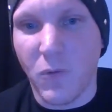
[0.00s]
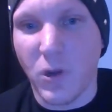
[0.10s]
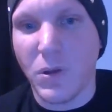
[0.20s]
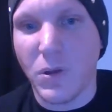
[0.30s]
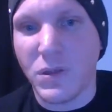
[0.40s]
What
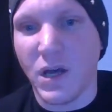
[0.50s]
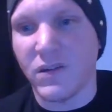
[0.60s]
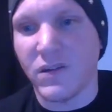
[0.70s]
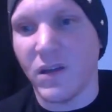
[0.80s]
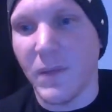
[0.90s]
are your
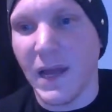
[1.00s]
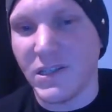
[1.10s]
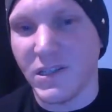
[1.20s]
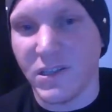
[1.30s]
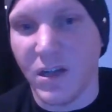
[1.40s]
thoughts on the
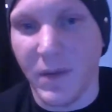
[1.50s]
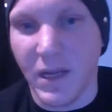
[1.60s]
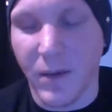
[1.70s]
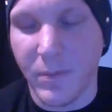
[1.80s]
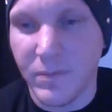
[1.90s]
matches
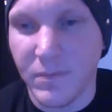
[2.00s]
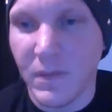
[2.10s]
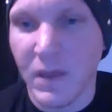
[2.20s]
coming up?